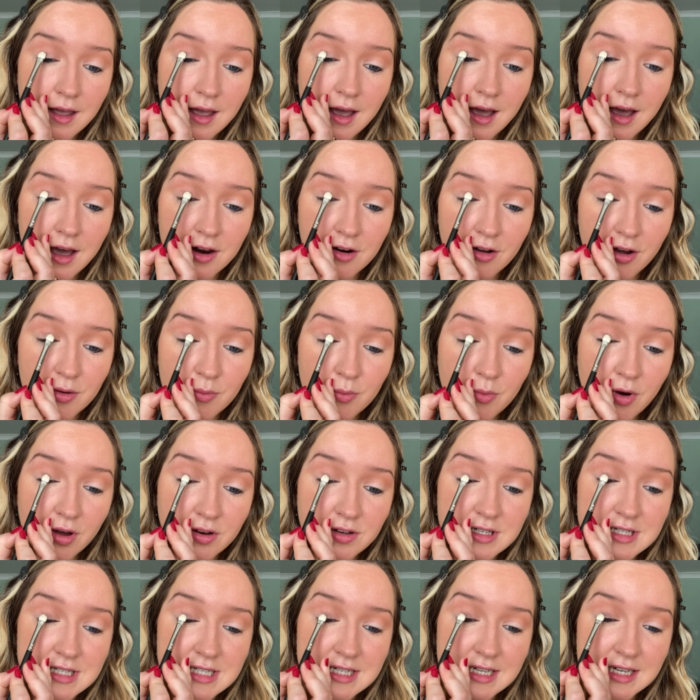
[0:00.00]
and I
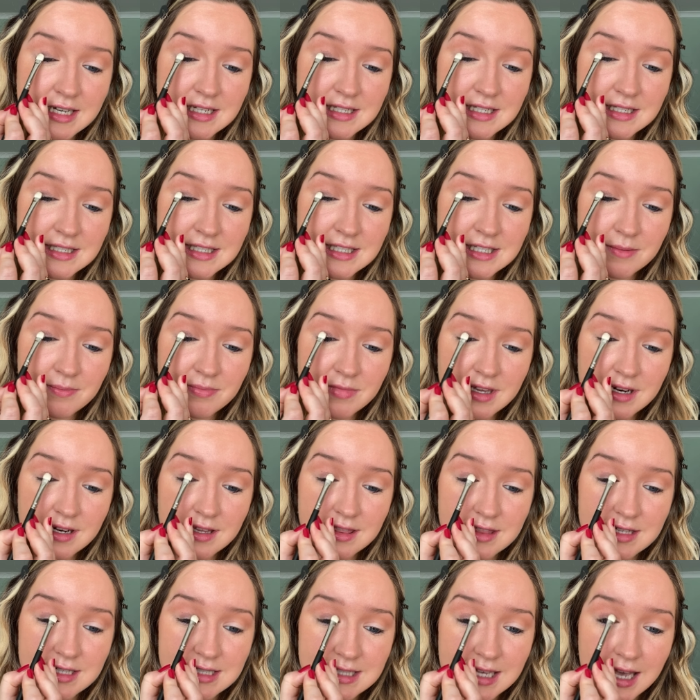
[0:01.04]
wanted something in
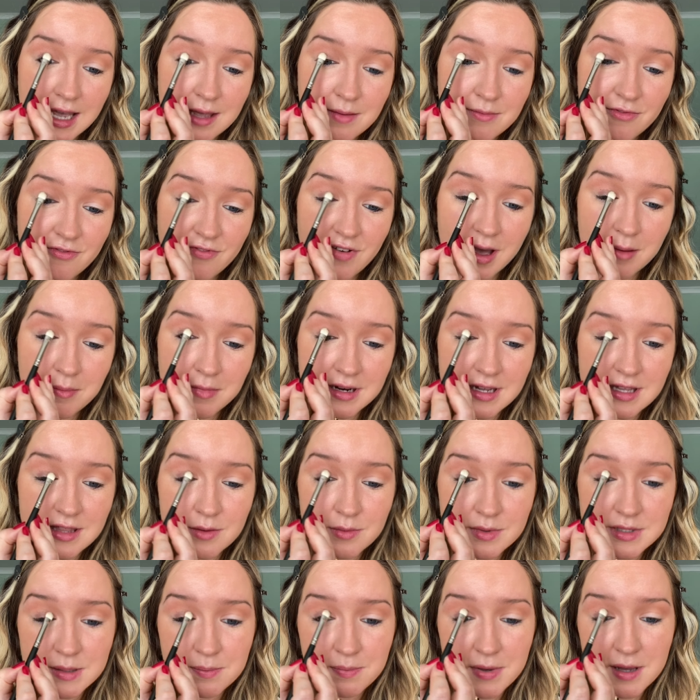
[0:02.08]
the same family that
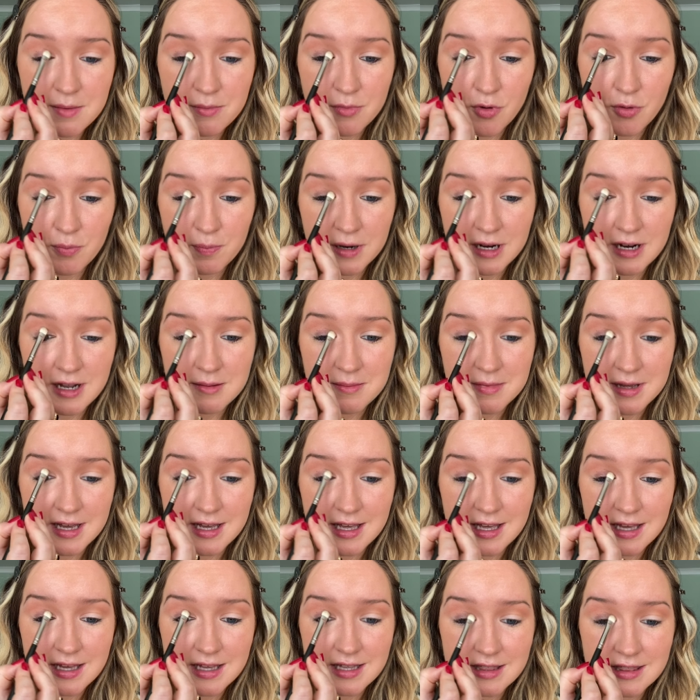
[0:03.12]
was a bit more
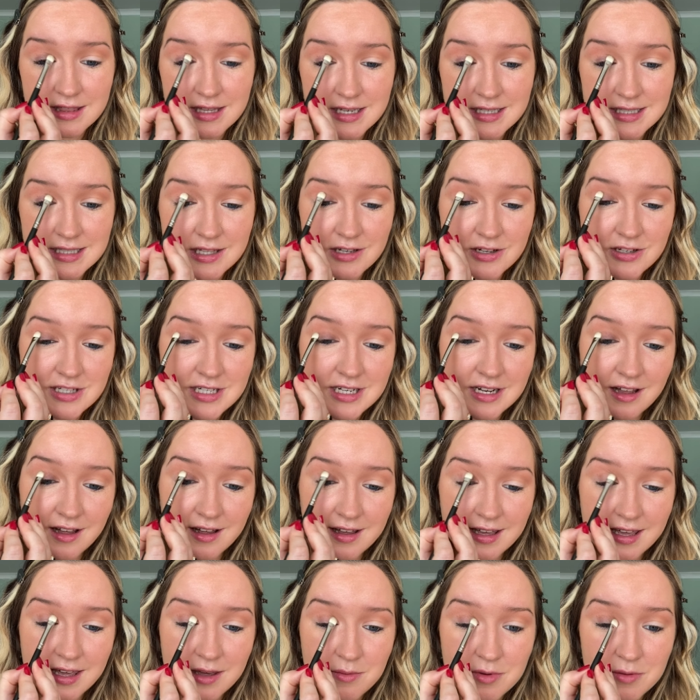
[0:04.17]
plummy, and this looked
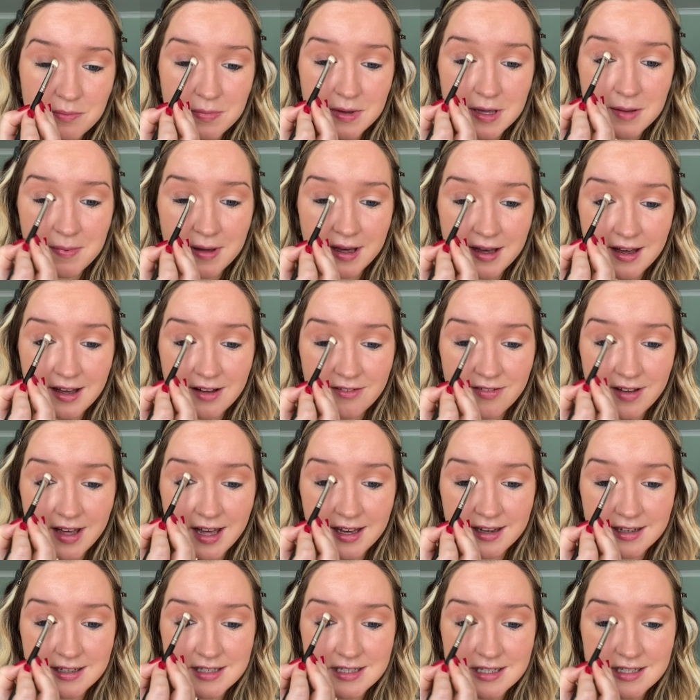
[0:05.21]
like it would be
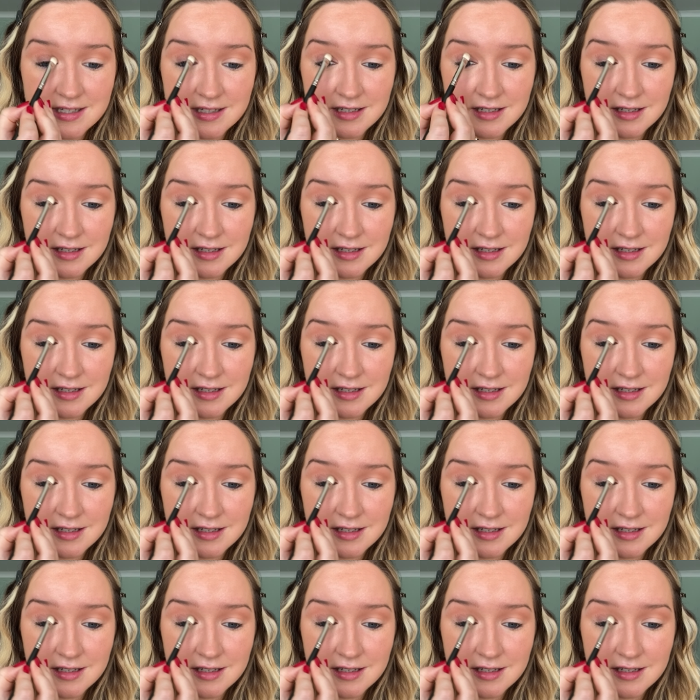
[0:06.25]
perfect.